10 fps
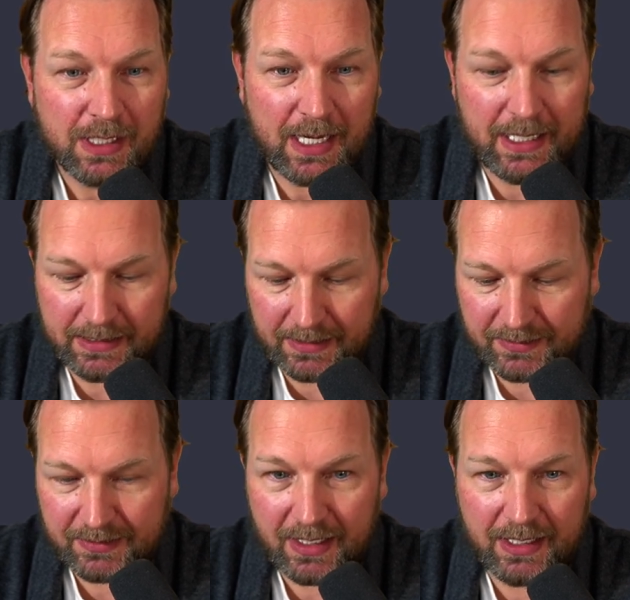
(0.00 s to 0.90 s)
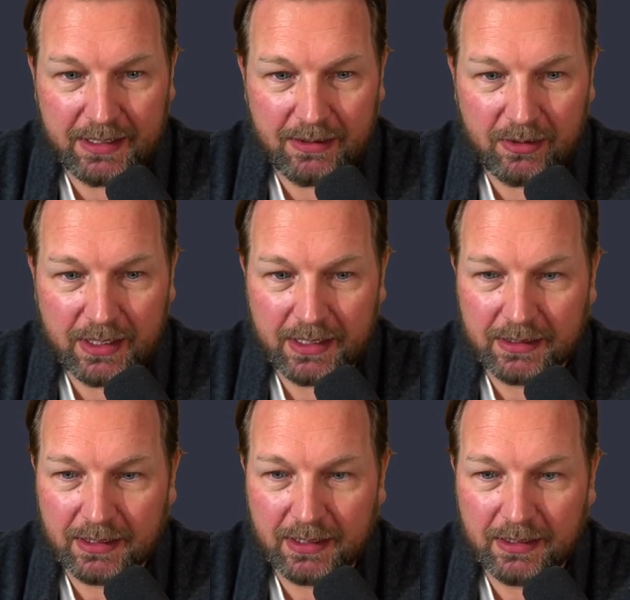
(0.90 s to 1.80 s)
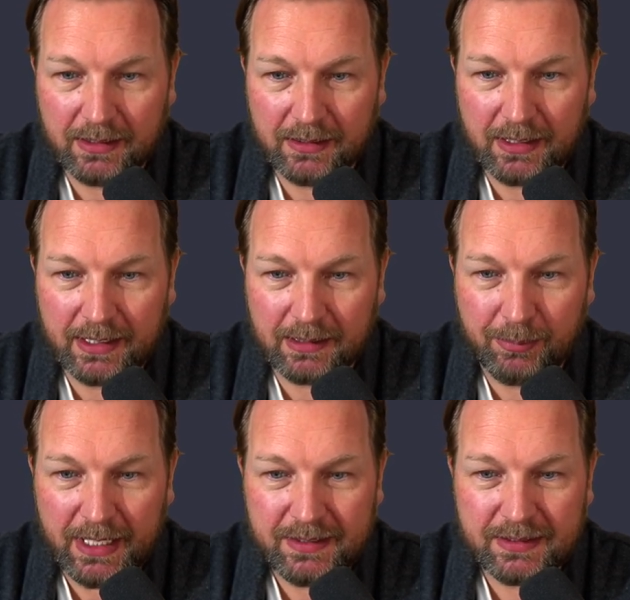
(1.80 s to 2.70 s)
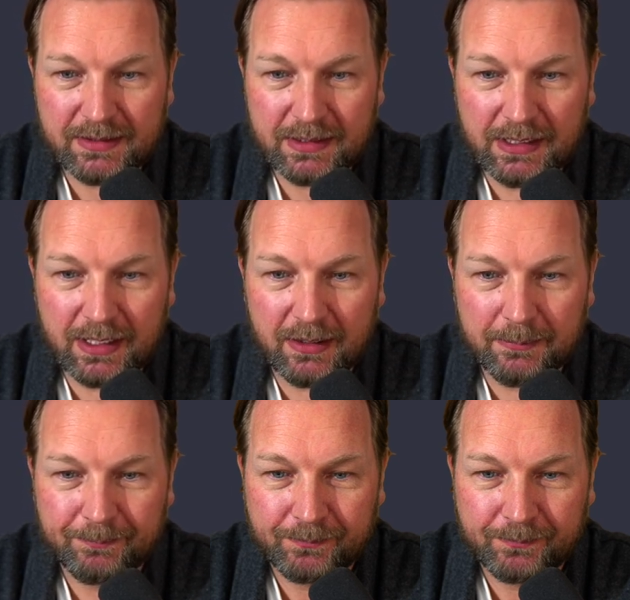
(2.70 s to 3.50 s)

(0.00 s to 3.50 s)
I can say, okay, I can paste this in here.